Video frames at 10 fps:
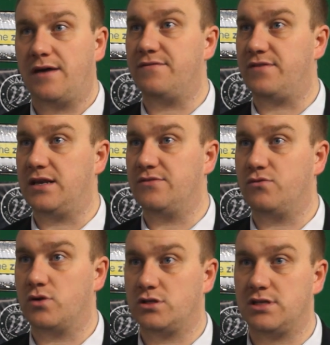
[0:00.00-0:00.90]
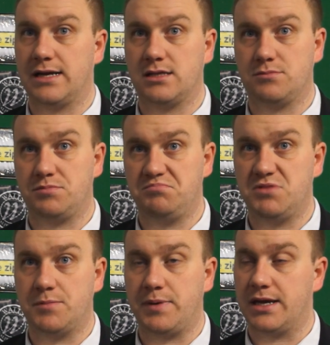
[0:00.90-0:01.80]
feel of what it's like
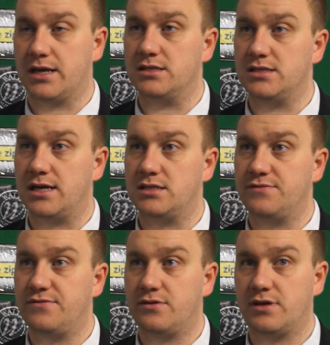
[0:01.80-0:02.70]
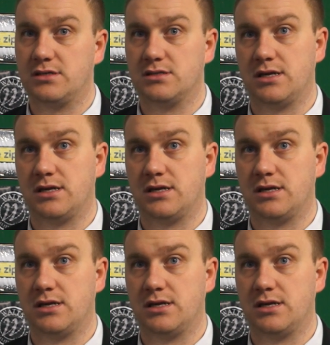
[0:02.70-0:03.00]
to be in contention for things.